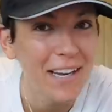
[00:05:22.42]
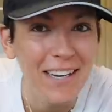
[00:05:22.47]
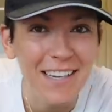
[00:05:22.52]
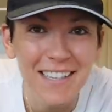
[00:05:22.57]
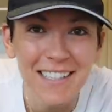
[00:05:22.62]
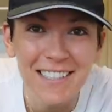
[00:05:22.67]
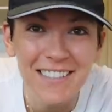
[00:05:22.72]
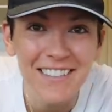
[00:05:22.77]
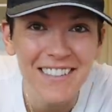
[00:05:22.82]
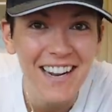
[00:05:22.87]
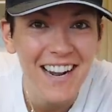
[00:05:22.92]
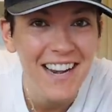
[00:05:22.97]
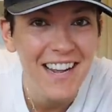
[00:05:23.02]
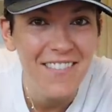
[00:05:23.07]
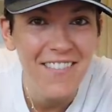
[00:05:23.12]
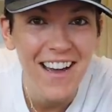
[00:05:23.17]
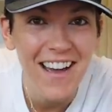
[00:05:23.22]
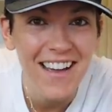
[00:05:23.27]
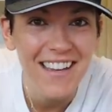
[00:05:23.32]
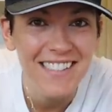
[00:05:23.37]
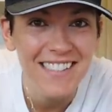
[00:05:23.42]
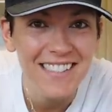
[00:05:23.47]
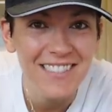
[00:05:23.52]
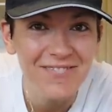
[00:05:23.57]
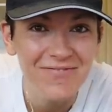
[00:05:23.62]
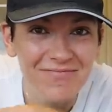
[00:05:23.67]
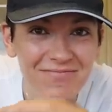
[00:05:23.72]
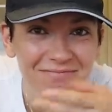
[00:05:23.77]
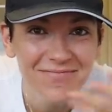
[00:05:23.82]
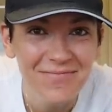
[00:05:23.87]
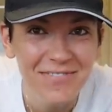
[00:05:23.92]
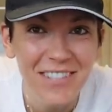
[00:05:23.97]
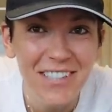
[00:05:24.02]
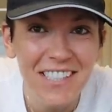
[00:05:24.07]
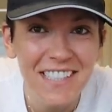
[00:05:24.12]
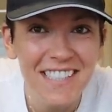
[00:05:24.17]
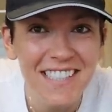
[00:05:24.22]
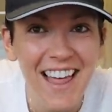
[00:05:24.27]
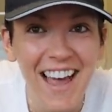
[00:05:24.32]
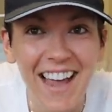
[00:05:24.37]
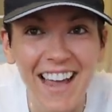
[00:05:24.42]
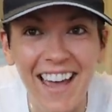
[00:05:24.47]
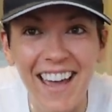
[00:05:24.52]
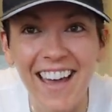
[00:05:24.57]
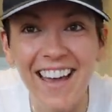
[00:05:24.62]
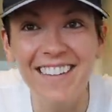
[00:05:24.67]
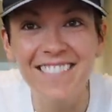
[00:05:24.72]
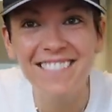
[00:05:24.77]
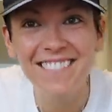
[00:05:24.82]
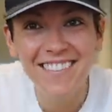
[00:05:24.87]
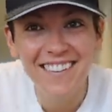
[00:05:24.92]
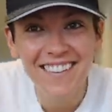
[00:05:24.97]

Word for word: gonna do it anyways? Looks like it.